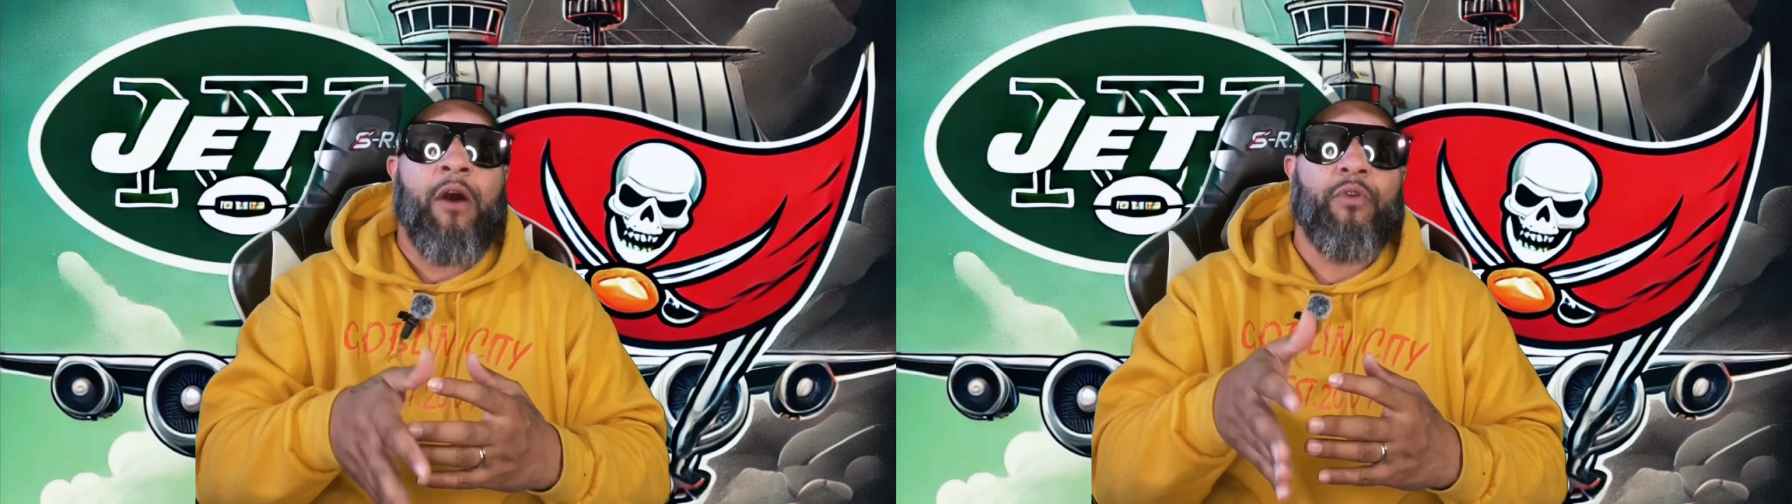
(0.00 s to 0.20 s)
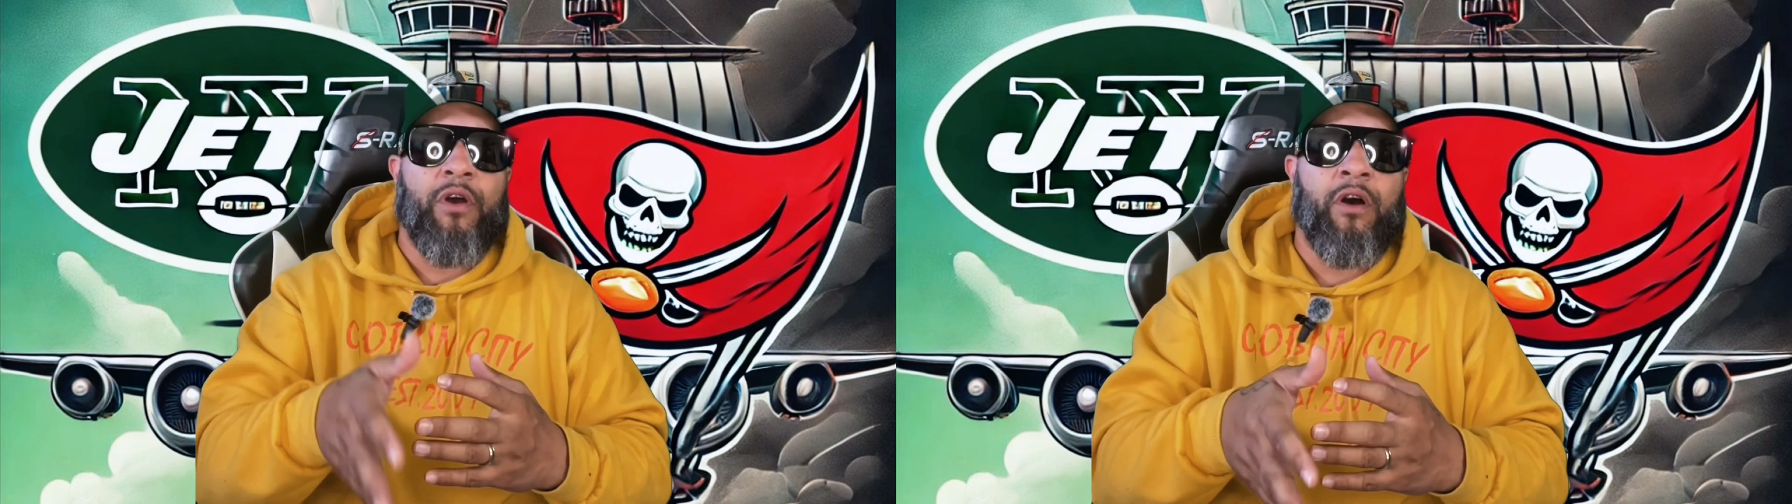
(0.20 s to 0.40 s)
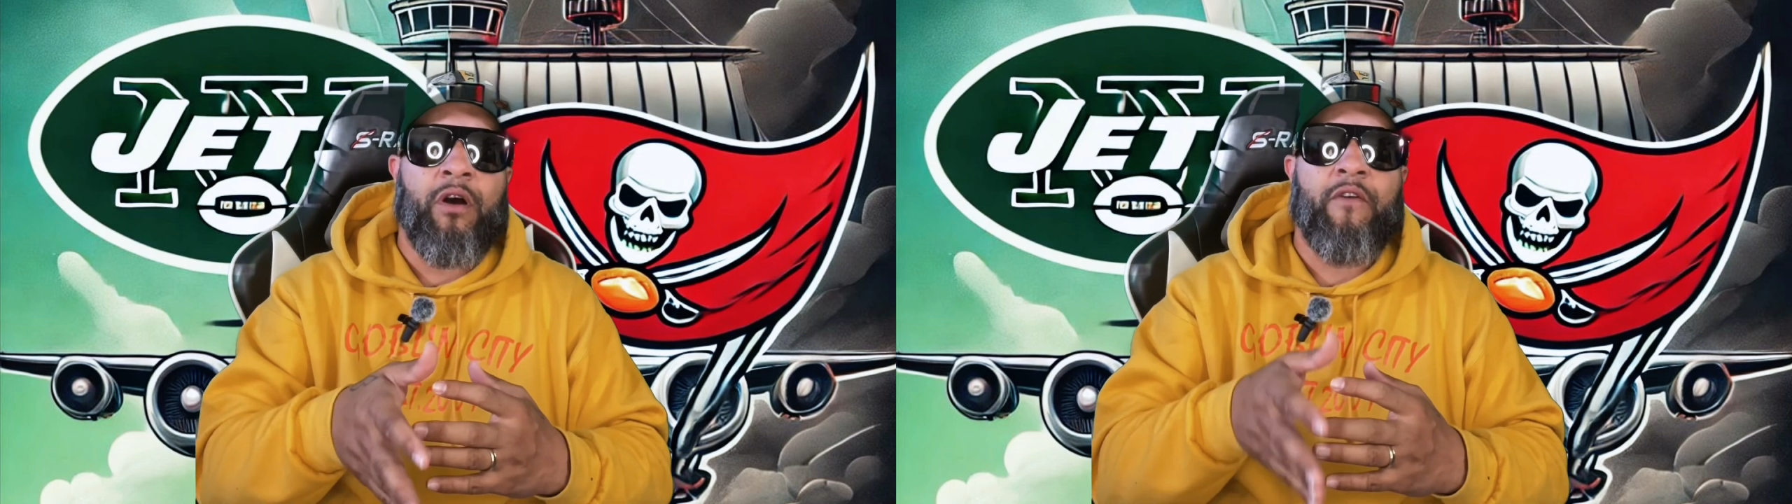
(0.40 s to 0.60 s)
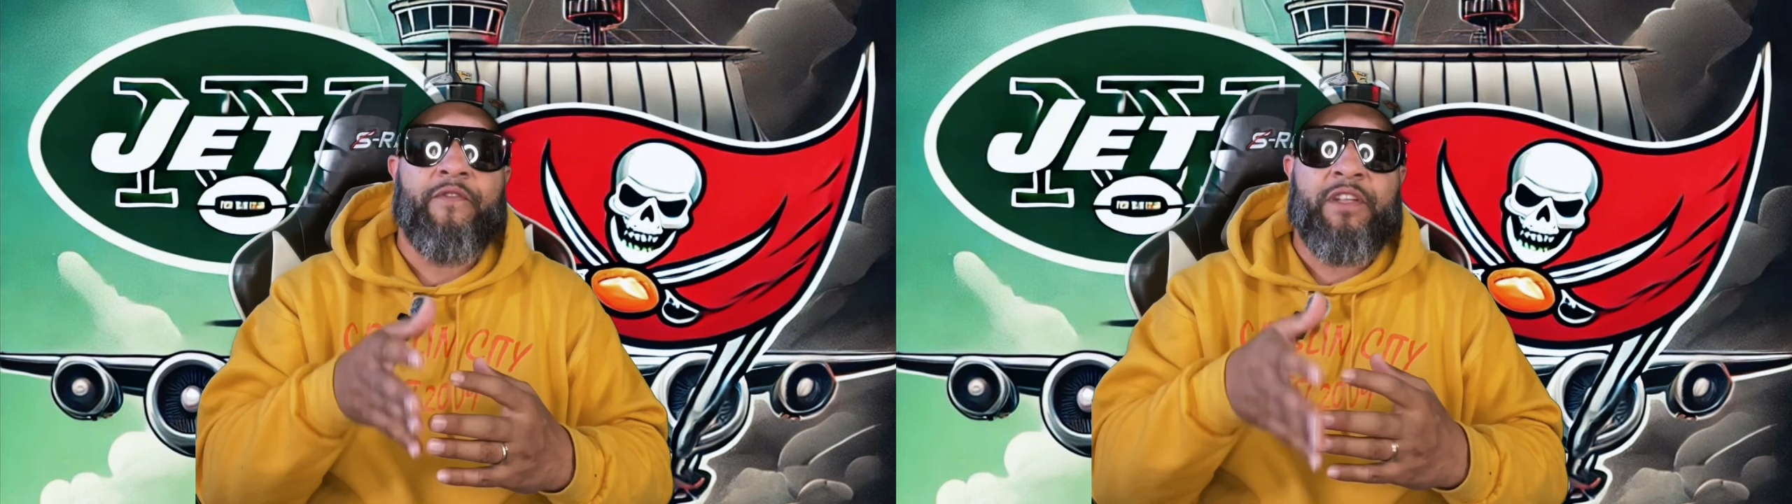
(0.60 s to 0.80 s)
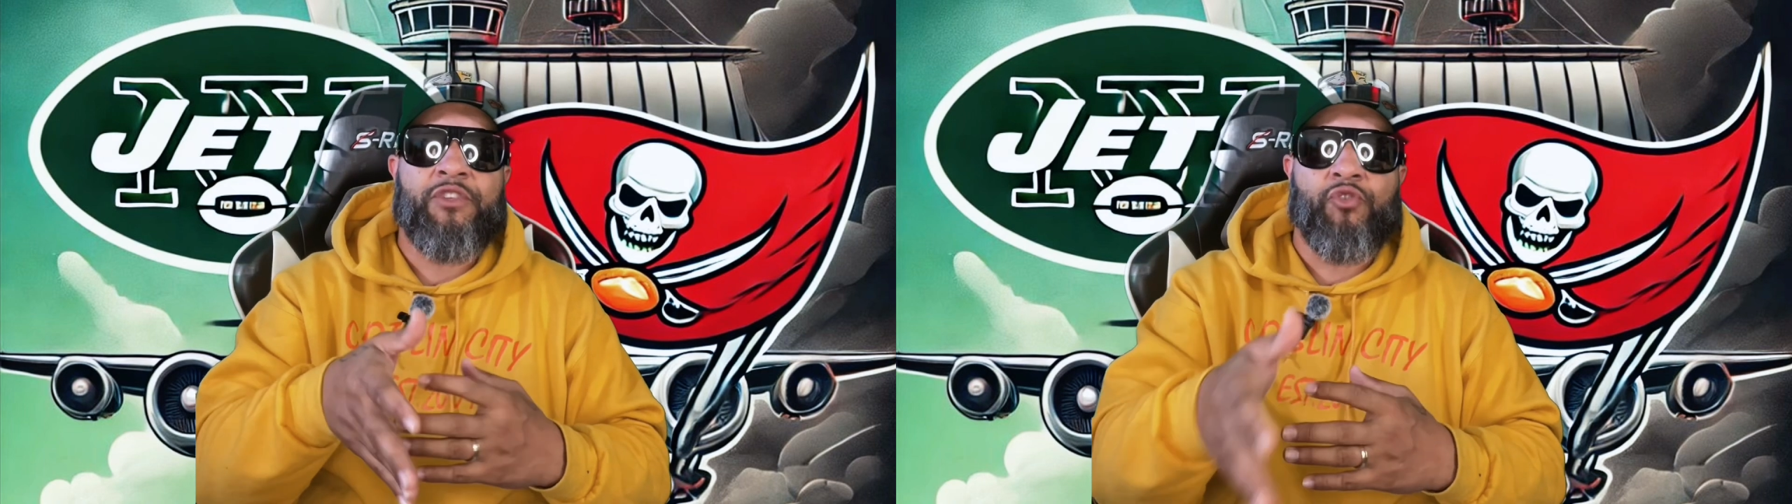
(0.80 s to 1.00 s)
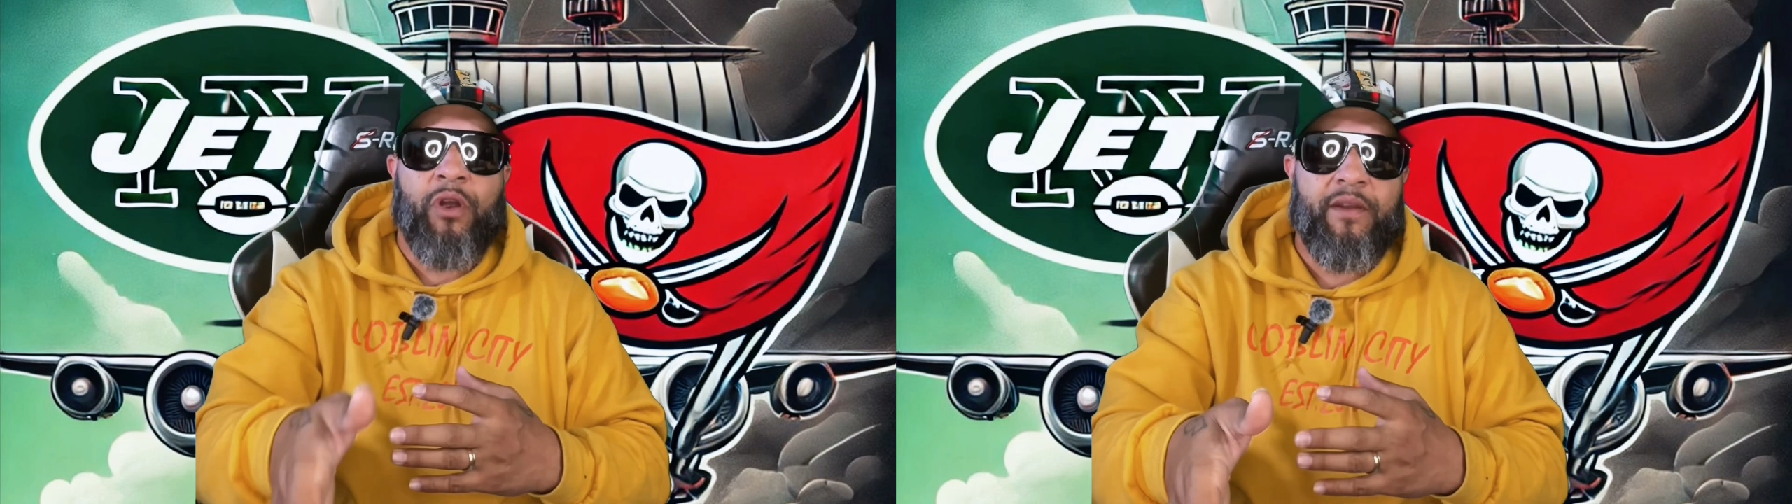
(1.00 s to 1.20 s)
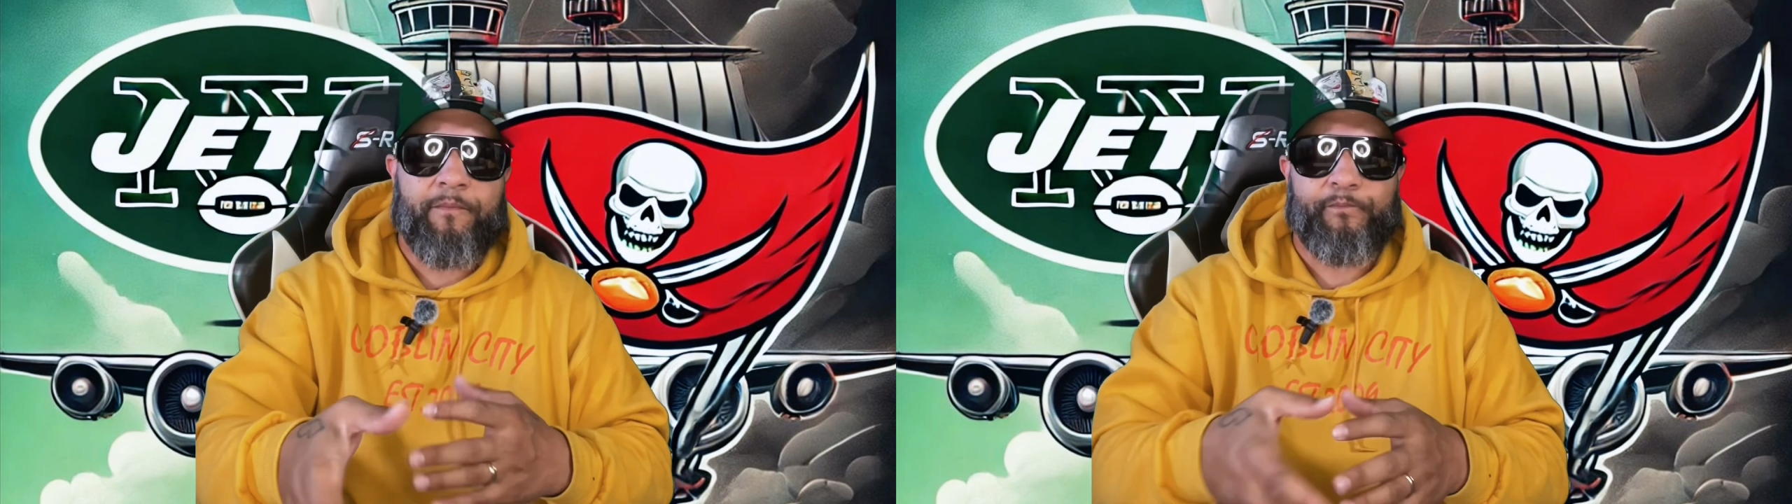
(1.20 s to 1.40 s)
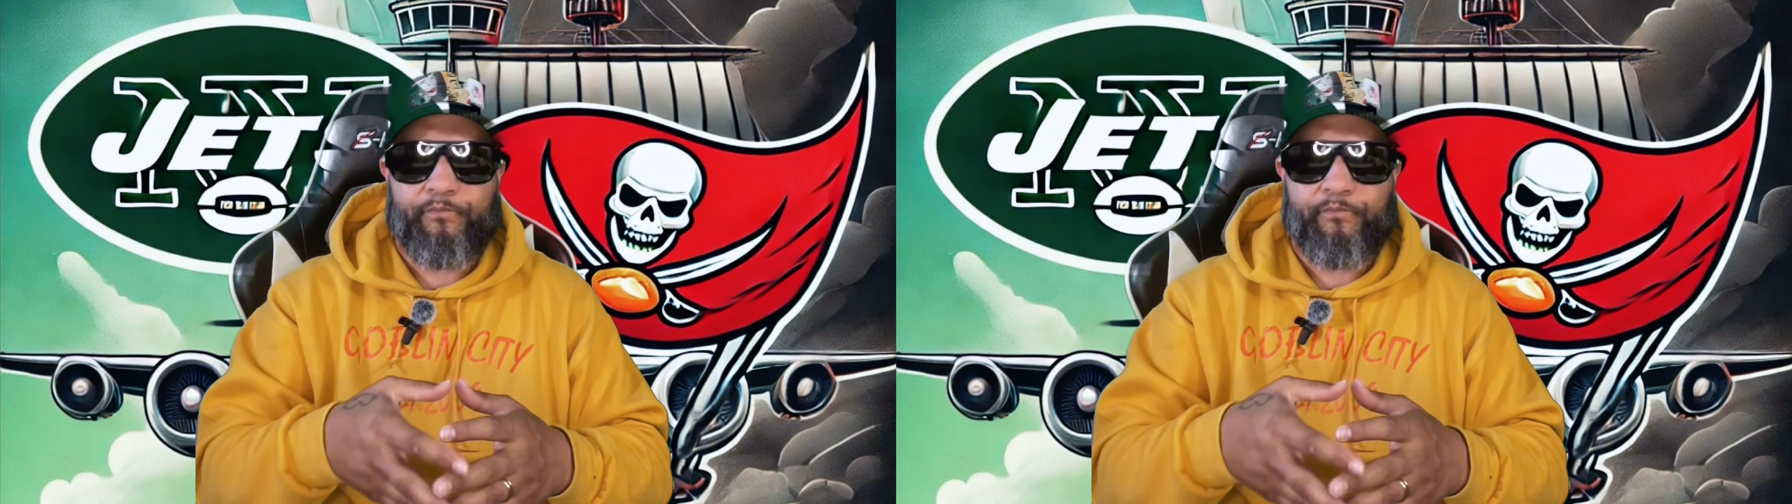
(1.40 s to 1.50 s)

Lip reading: out of Detroit,